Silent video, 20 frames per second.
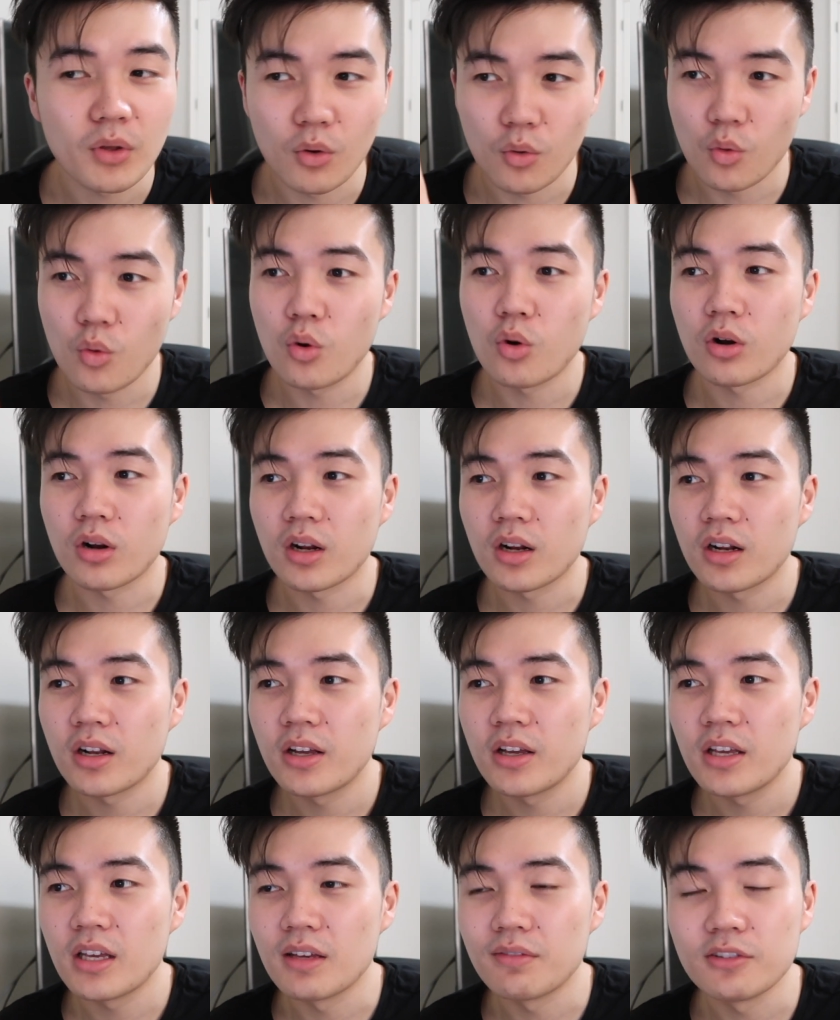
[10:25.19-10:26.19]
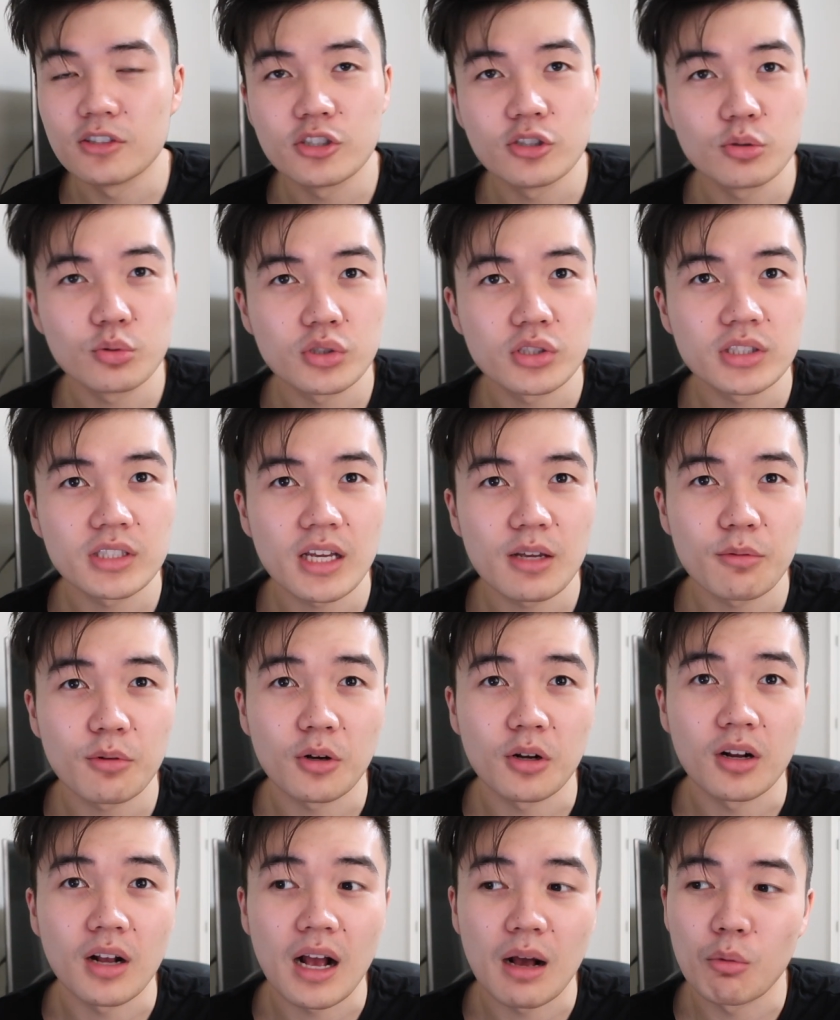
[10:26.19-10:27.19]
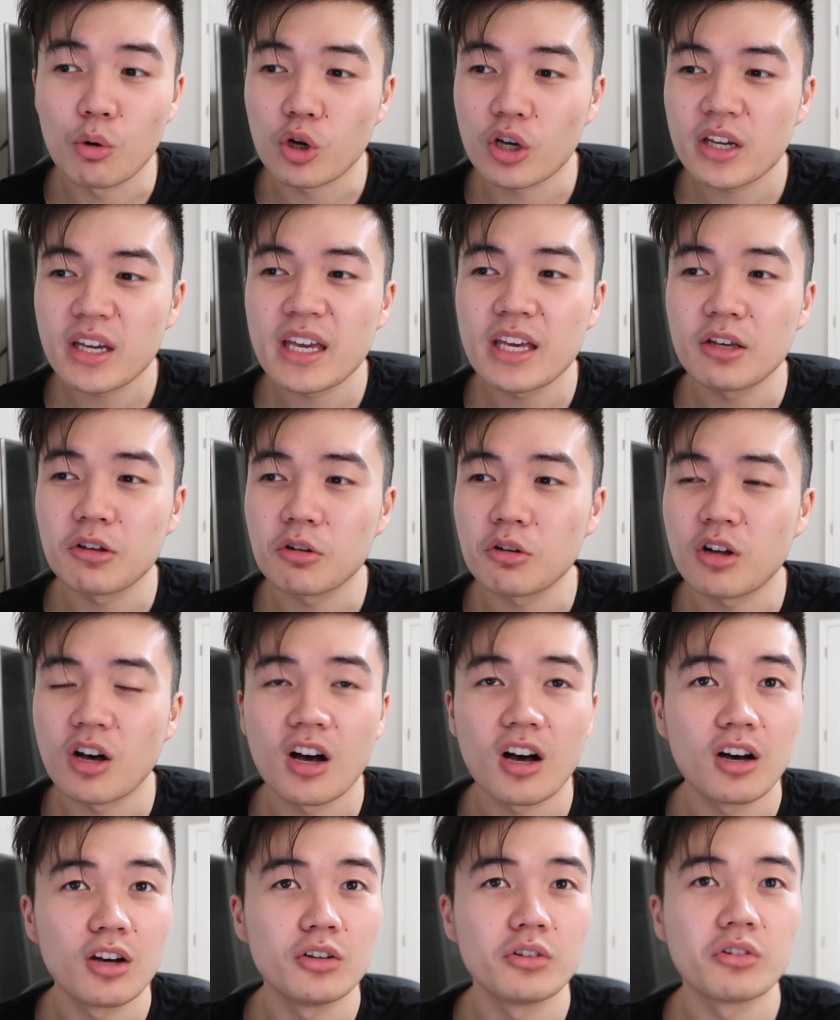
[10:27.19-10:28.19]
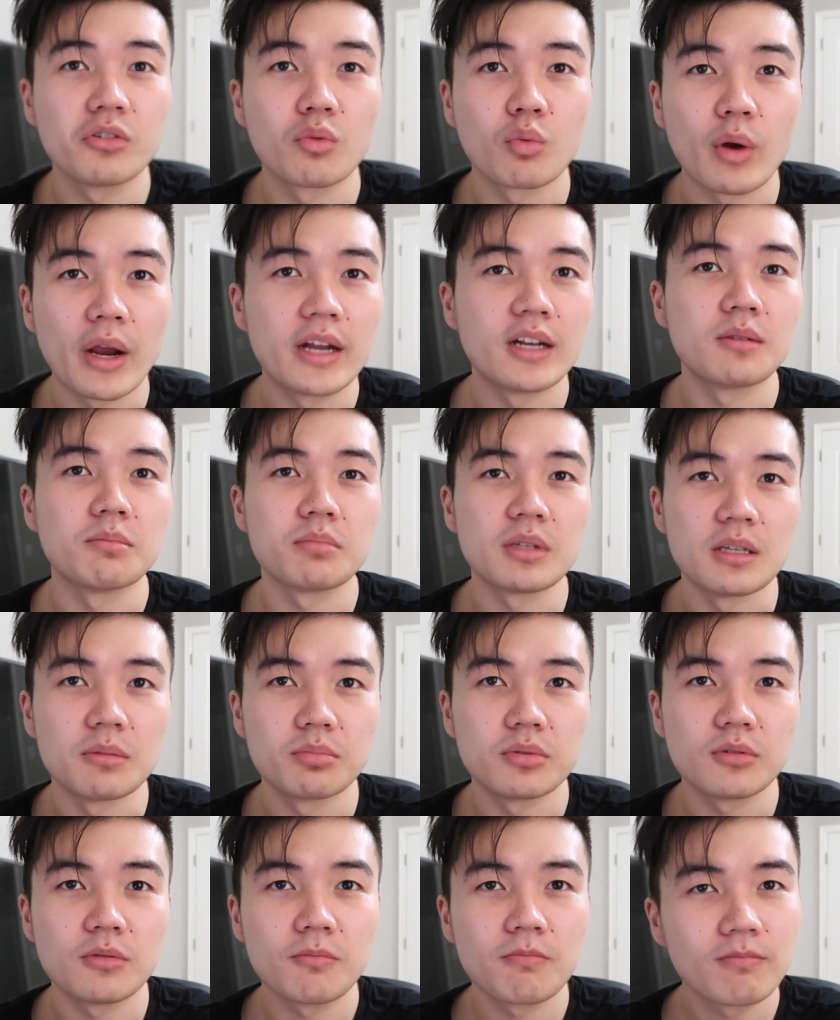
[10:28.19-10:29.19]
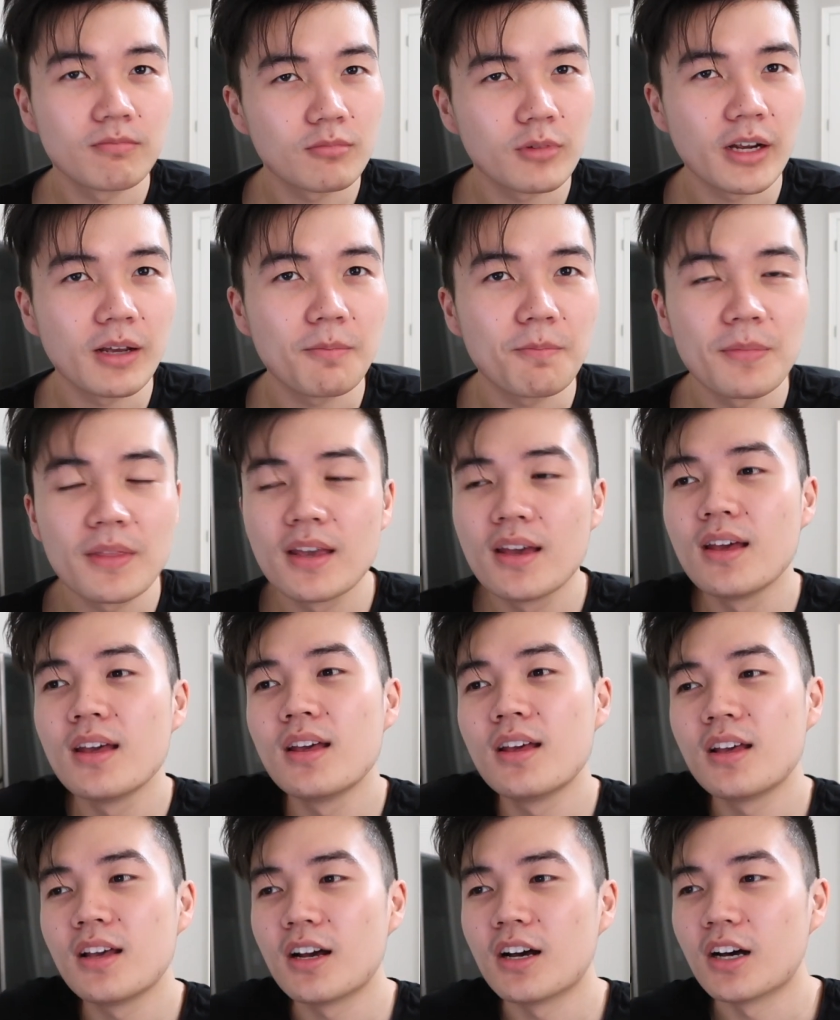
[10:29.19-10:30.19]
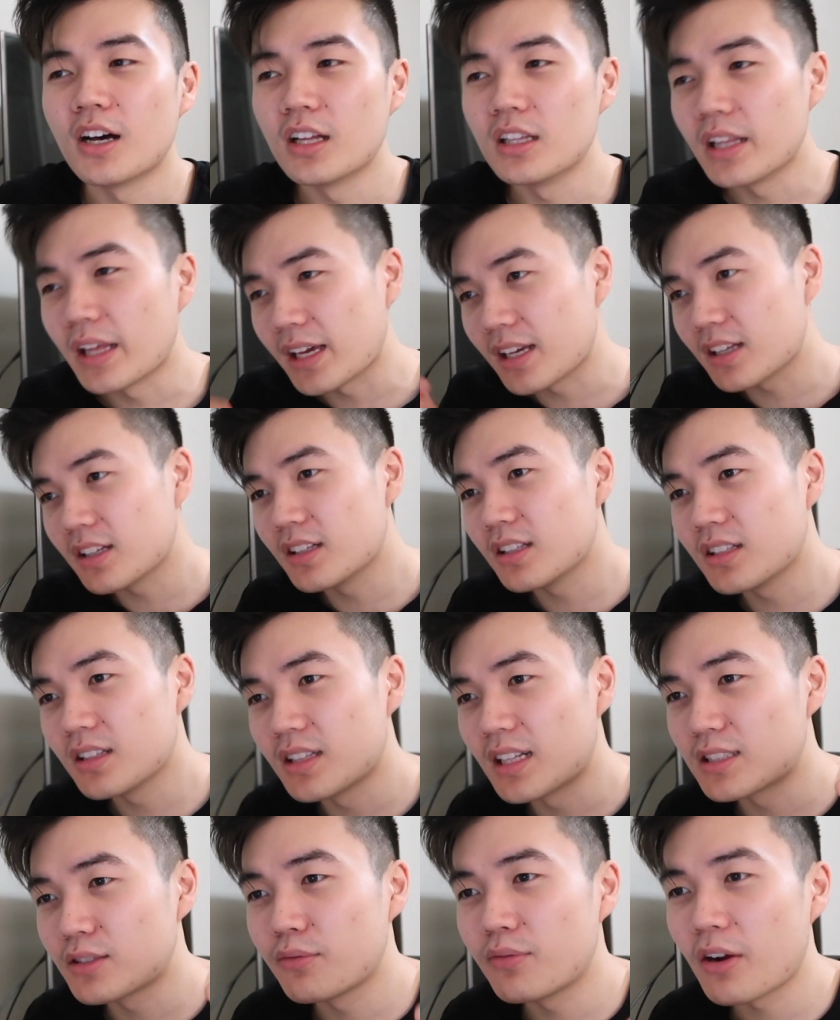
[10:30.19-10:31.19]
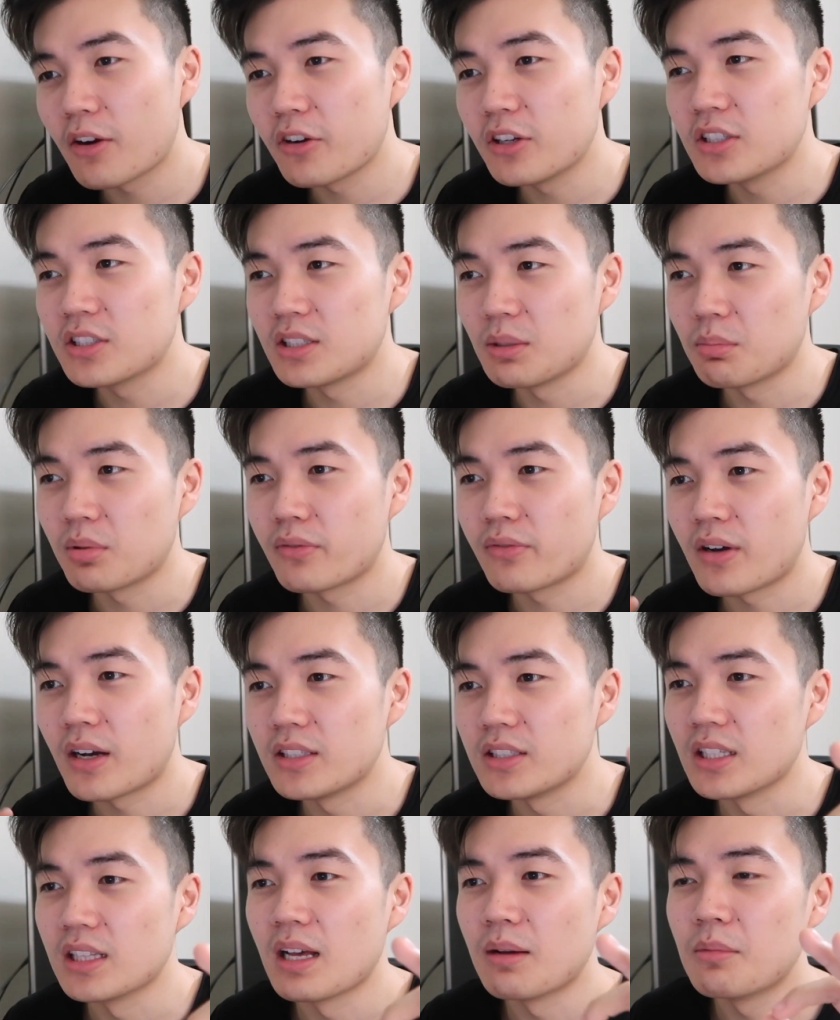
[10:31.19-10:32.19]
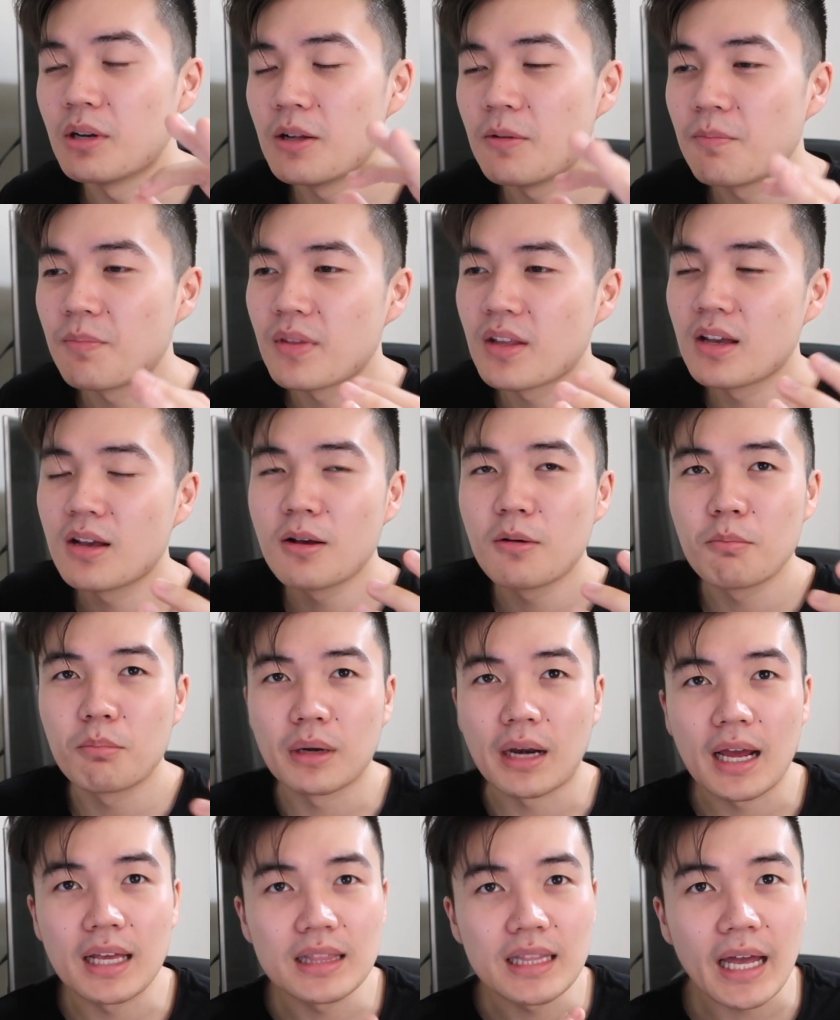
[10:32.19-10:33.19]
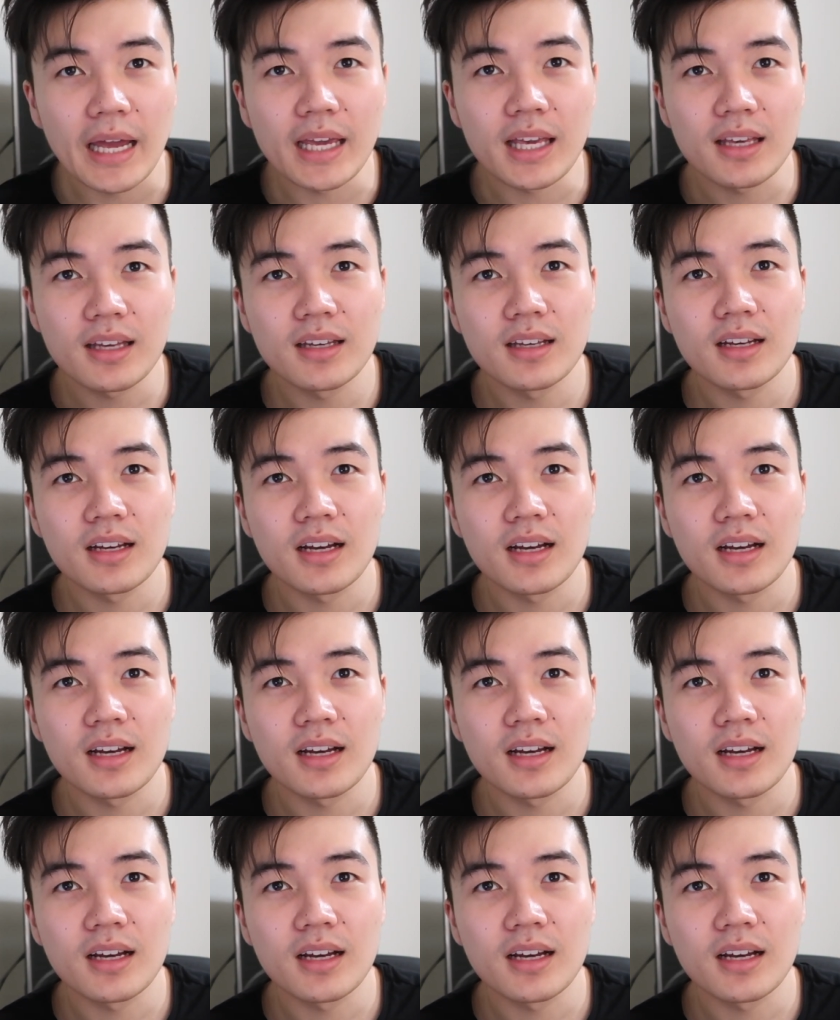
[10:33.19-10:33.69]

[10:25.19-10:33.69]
or if you choose to save her, I will kill 100 random people, right? Like that's a very simplified dilemma, but I like